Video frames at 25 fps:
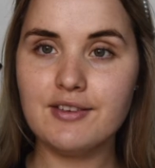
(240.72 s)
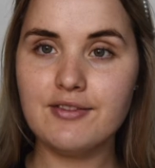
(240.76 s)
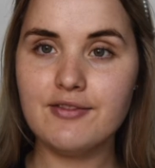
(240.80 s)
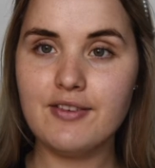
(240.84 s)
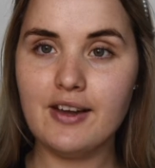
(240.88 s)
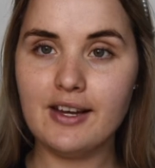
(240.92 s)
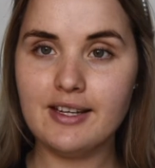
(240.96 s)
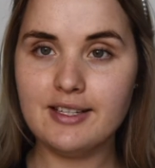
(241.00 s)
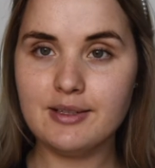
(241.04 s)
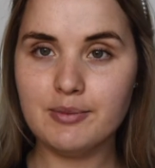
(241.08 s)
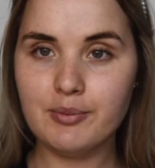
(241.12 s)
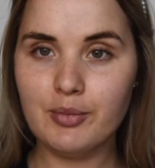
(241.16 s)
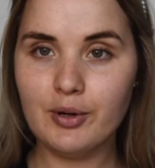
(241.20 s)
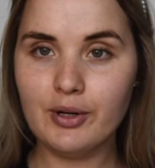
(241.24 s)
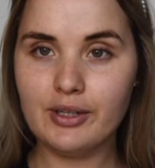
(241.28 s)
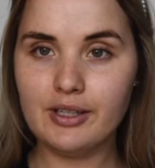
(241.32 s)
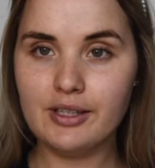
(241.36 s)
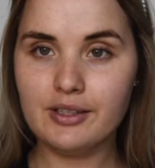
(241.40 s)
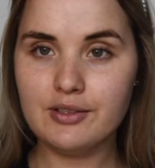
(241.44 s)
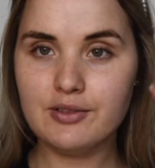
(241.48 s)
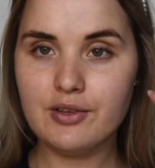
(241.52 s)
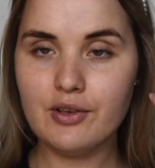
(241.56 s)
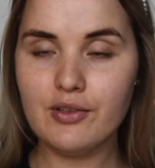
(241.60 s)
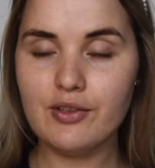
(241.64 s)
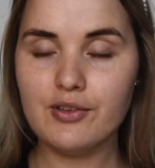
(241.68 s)
Face and
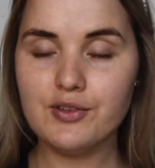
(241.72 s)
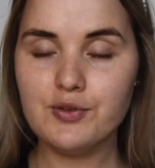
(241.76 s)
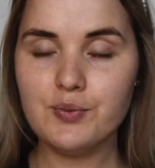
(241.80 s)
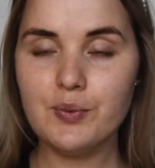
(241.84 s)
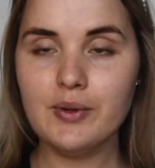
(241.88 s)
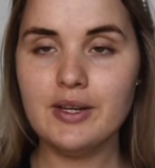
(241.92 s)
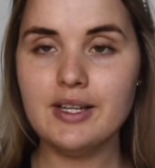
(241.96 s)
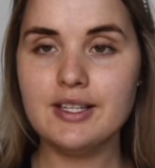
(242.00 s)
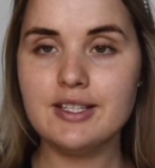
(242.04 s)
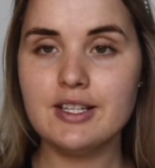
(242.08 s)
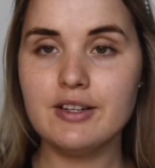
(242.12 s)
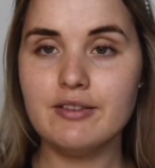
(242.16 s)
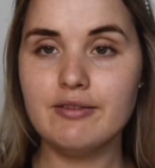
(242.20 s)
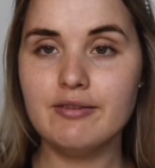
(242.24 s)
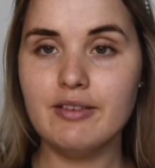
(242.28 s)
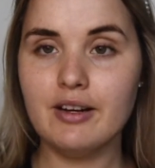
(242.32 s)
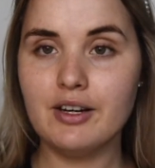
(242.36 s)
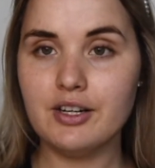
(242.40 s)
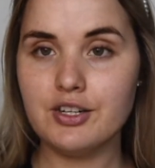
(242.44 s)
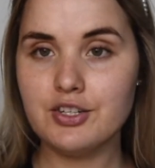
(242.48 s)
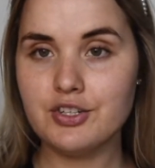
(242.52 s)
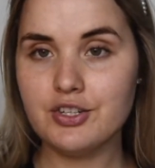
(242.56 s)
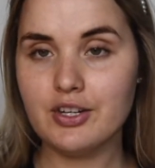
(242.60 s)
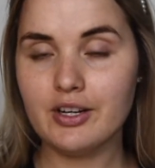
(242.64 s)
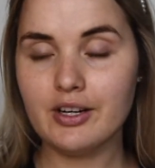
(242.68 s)
Body. So this one is a
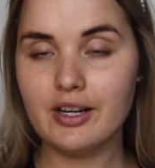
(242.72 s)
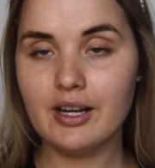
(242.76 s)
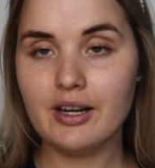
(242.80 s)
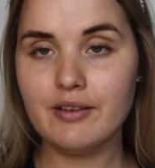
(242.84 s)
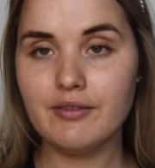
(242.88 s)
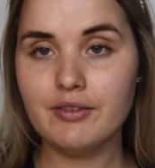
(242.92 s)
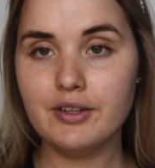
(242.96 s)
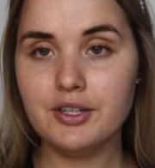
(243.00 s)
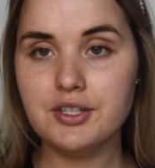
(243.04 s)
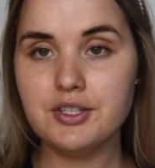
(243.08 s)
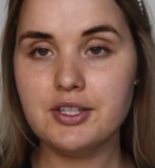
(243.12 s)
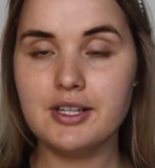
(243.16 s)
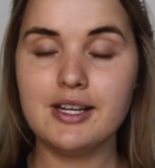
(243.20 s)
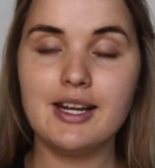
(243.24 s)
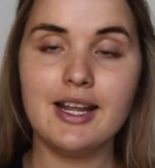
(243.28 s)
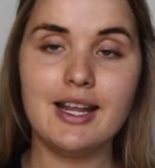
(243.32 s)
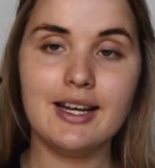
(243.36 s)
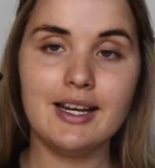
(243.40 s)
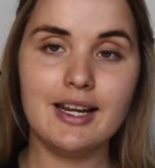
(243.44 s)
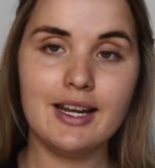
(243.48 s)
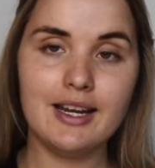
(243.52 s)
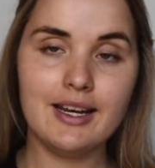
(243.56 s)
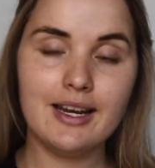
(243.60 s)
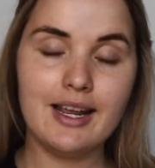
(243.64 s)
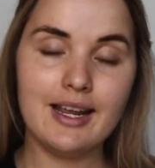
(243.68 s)
very sheer coverage, and
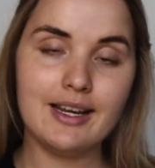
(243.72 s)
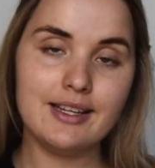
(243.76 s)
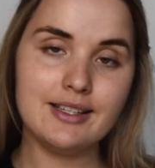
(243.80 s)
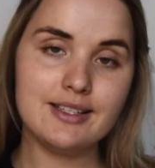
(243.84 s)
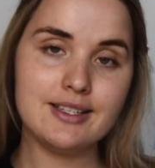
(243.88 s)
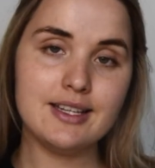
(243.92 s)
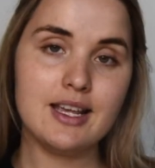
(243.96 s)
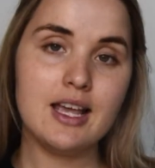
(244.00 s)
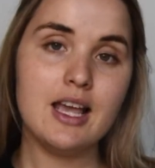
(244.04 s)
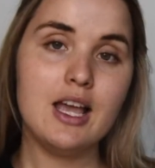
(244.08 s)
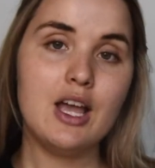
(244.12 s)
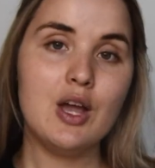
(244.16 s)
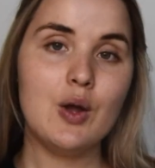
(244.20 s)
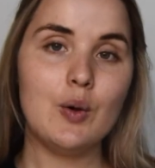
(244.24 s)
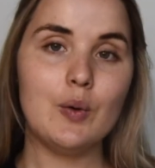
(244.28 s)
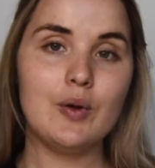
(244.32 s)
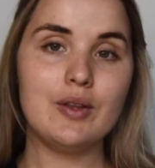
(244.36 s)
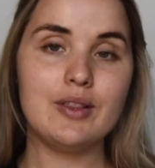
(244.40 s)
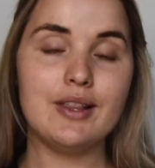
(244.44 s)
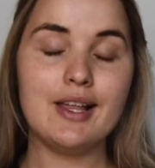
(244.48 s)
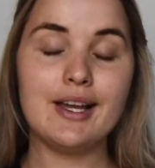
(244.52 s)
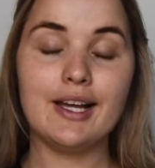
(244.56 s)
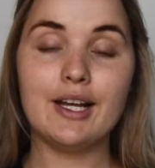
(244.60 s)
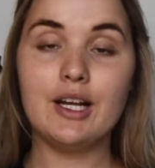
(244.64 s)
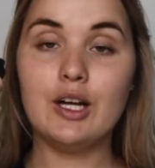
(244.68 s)
it ends
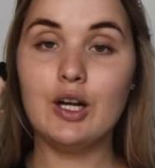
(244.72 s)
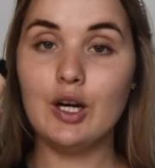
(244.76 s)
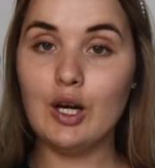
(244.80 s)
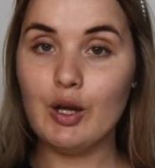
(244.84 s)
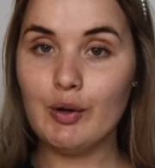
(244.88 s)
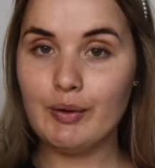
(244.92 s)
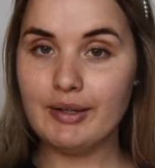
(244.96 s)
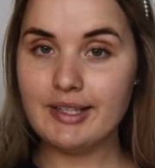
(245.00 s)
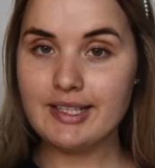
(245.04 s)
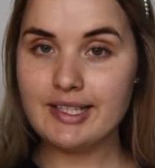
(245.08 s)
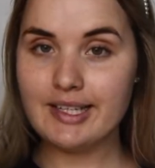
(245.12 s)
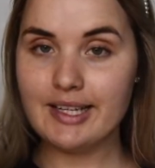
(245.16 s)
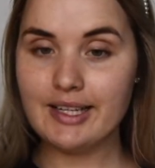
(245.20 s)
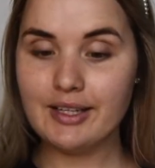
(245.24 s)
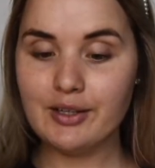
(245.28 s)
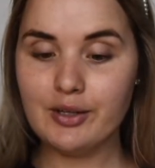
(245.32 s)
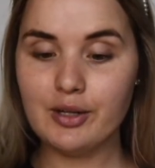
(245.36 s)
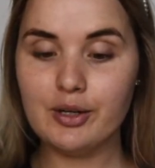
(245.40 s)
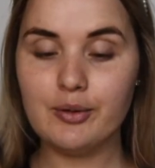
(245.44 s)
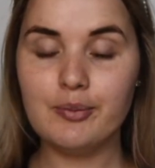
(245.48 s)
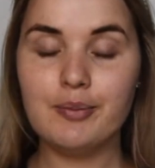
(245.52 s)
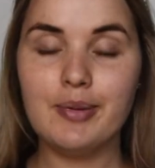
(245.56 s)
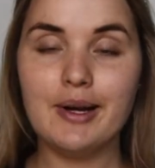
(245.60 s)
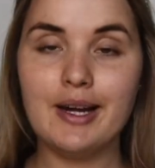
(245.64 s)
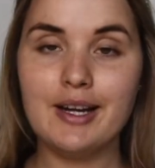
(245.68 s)
with like glowy skin
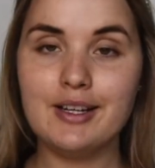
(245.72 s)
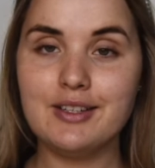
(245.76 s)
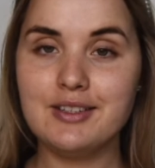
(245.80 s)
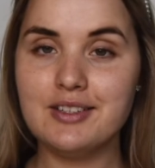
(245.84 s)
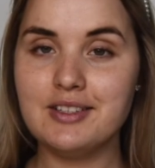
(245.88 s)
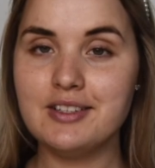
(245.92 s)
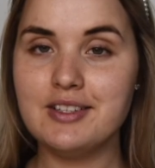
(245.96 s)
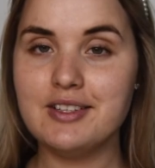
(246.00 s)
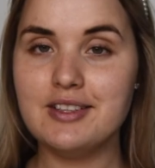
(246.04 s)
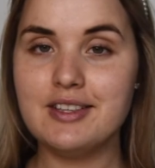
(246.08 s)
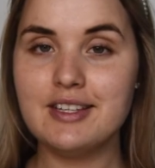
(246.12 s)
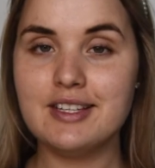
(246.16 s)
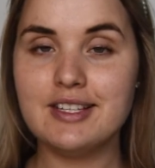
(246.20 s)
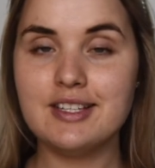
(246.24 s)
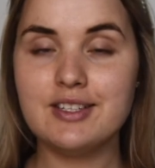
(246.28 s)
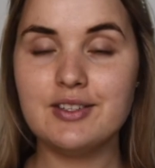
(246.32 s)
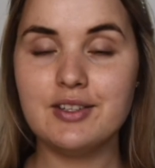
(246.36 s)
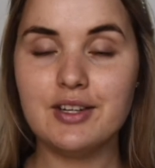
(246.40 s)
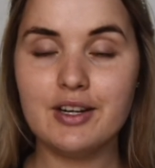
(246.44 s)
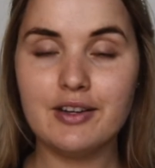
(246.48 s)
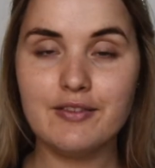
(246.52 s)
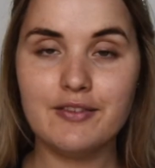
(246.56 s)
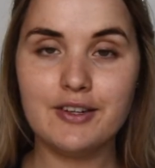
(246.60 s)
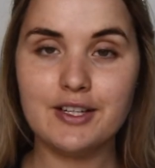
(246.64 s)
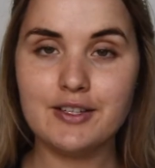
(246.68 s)
compared to the
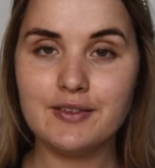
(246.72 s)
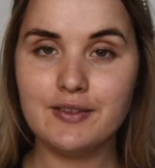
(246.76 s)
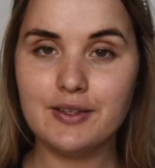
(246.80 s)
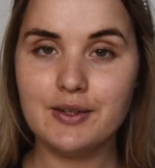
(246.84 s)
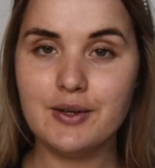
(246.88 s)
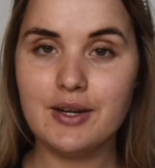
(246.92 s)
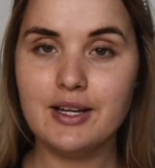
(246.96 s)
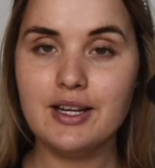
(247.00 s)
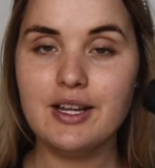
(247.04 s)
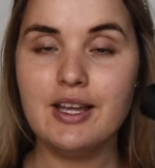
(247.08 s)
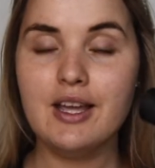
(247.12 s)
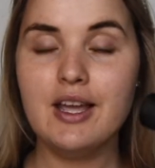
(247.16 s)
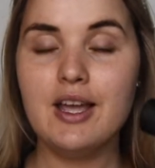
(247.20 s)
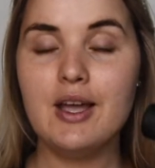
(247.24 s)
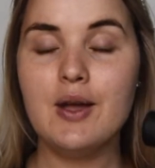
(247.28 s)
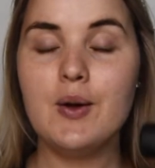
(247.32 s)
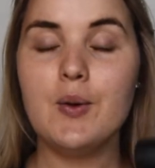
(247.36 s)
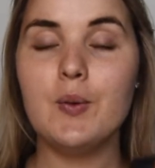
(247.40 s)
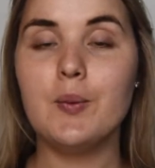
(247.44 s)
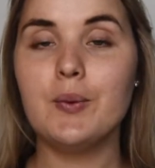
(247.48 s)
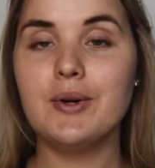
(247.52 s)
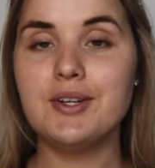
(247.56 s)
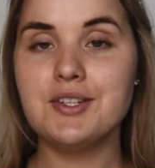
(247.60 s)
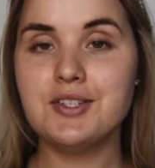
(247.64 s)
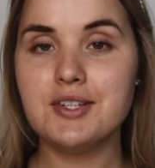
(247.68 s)
Studio Fix Fluid,
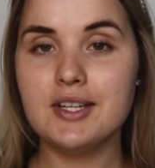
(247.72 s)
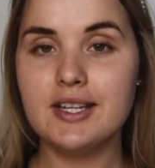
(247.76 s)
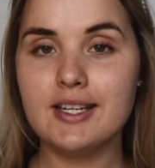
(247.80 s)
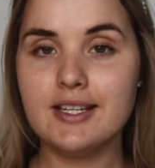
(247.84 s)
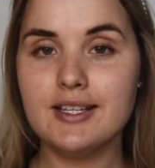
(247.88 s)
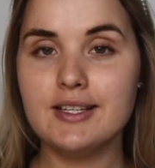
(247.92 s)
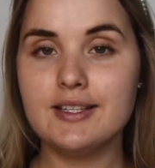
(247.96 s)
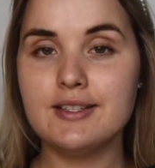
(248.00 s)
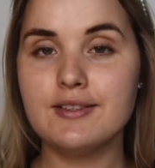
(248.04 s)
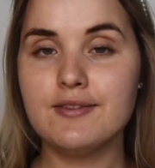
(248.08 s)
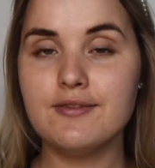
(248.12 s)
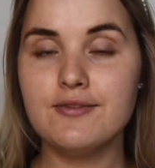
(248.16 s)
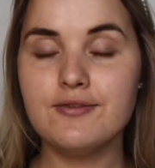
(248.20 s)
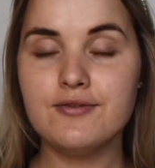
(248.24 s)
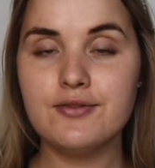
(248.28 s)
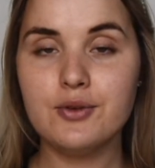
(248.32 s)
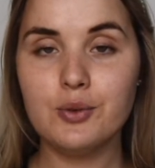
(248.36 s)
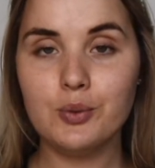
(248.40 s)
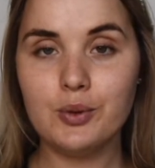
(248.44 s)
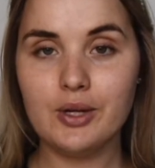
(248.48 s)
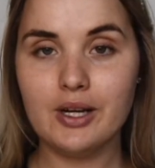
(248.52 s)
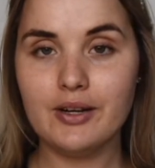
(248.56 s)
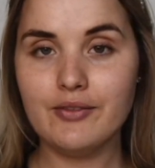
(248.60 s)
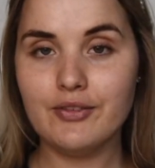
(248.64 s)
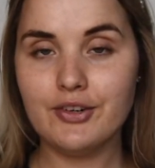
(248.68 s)
which is
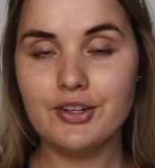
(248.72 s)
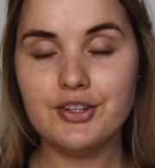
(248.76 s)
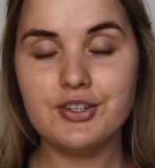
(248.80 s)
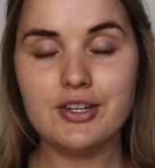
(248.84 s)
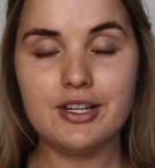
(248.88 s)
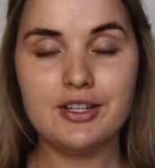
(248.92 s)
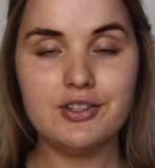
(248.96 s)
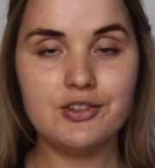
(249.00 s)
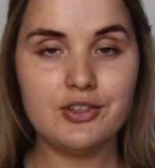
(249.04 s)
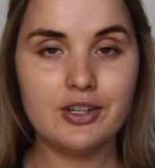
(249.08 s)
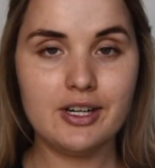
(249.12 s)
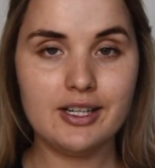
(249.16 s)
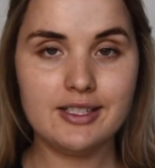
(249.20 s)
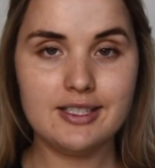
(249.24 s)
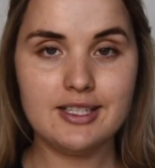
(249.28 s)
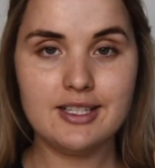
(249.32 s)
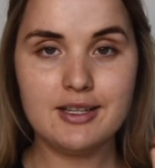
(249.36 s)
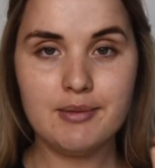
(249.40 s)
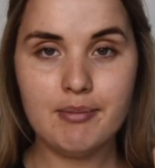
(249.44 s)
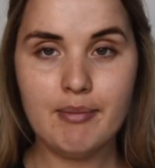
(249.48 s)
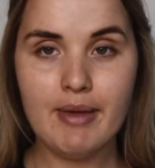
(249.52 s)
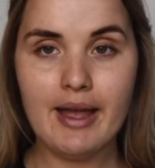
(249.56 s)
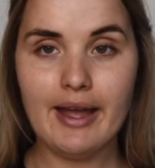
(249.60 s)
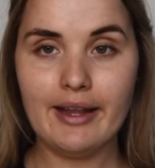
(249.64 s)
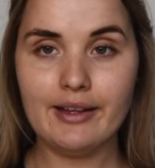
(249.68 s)
full coverage and dries as
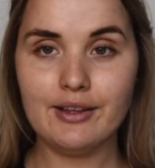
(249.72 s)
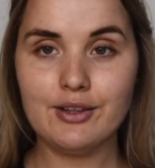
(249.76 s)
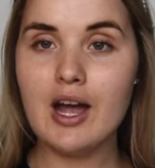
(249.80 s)
a matte.